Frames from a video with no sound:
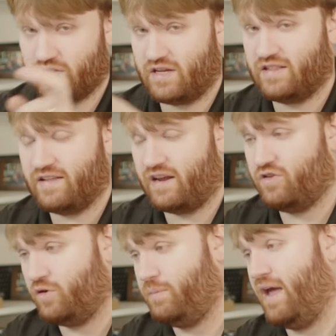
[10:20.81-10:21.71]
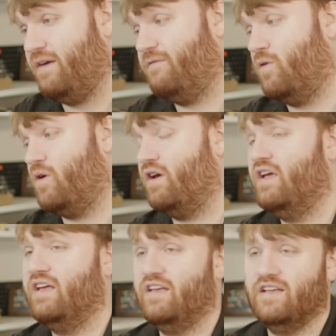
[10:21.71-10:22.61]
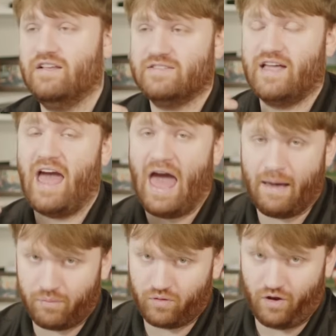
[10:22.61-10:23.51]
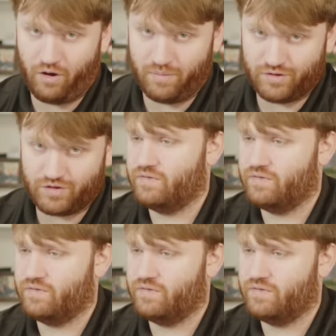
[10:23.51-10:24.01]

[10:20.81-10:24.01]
thing that I do pay for is Apple garbage.